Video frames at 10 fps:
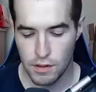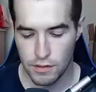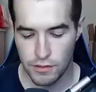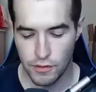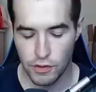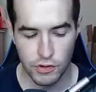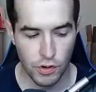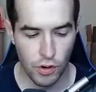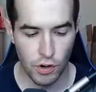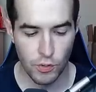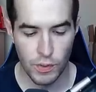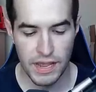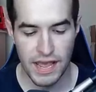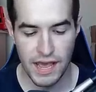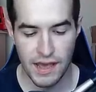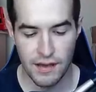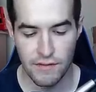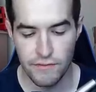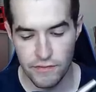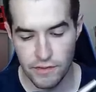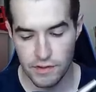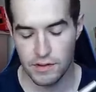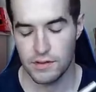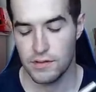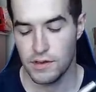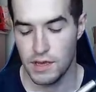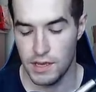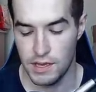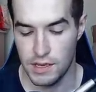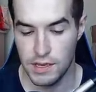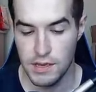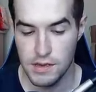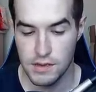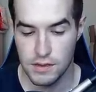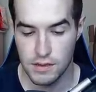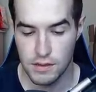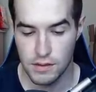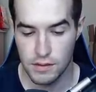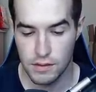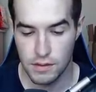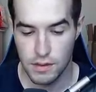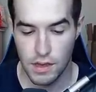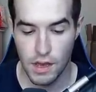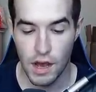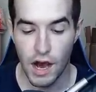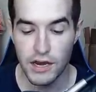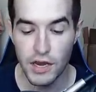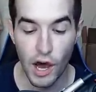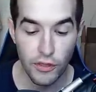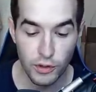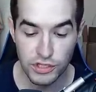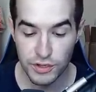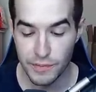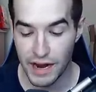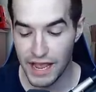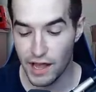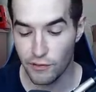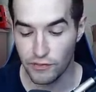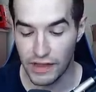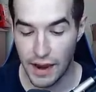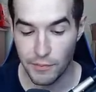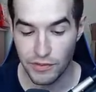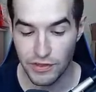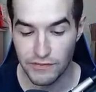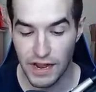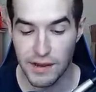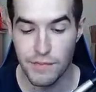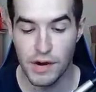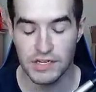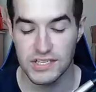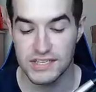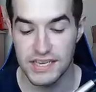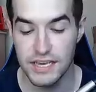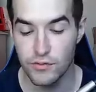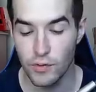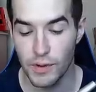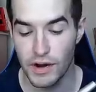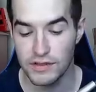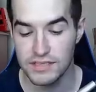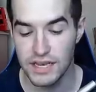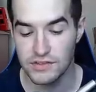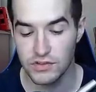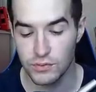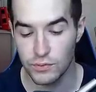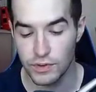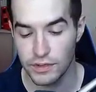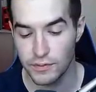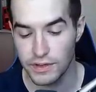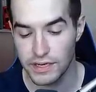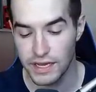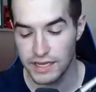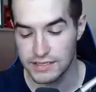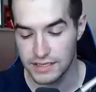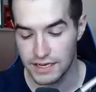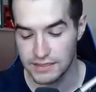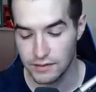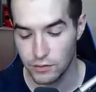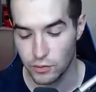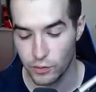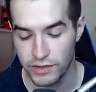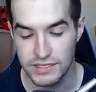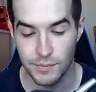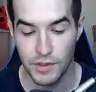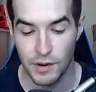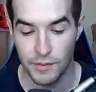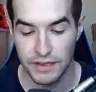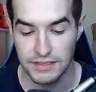Third card, we have a... Another Gemini Elf, Labyrinth of Nightmare Secret Rare. This is actually really, really nice. It has a little crease up there, but that's